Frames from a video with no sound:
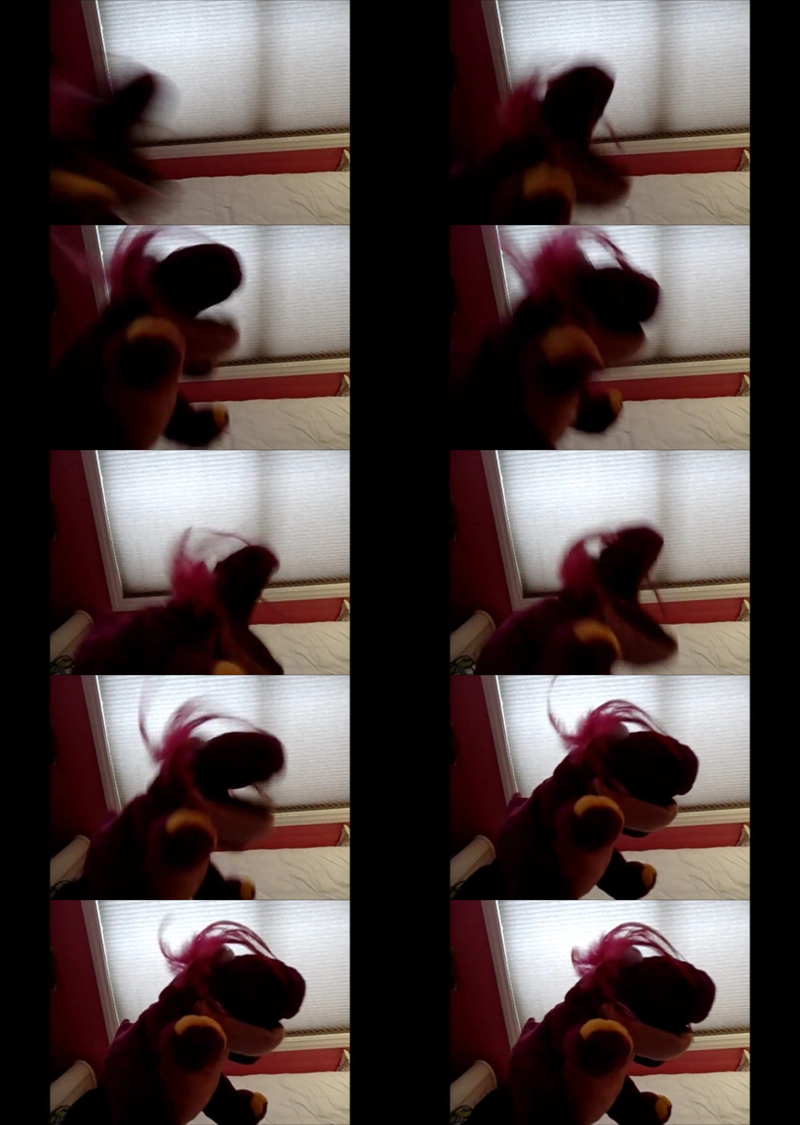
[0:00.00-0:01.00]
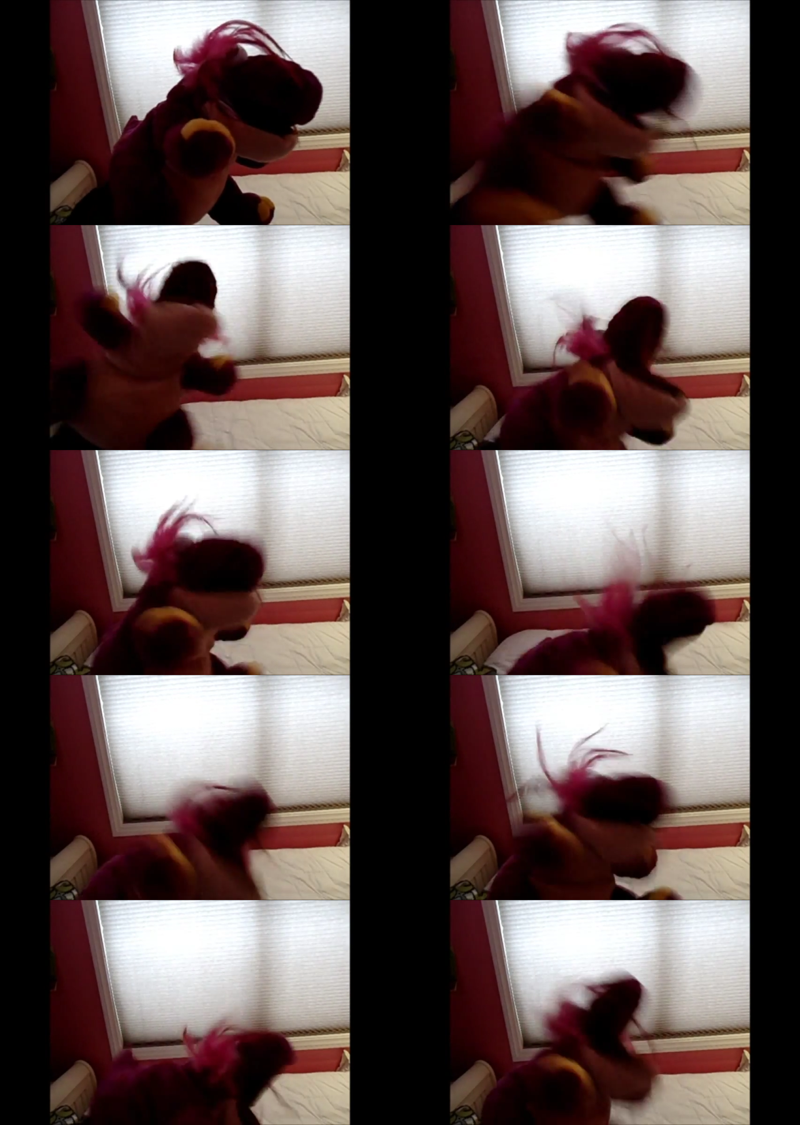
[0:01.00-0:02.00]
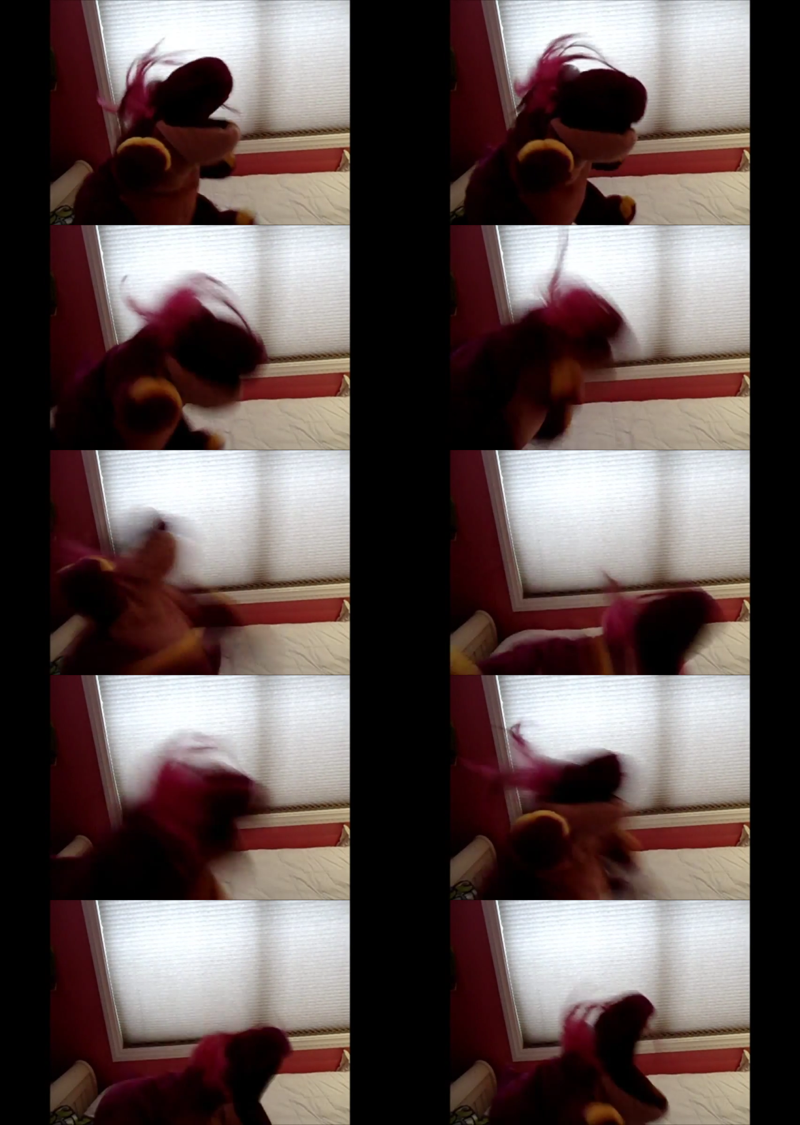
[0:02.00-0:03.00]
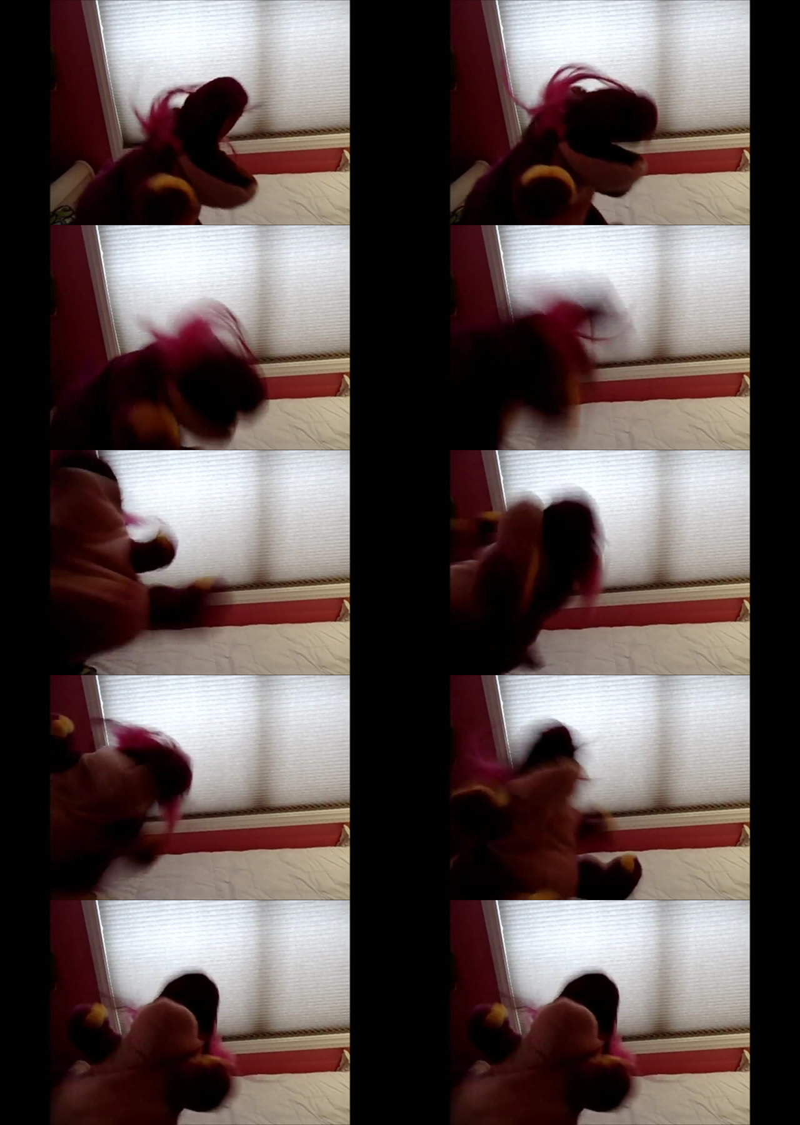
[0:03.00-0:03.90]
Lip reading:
Nobody's mouth can be seen.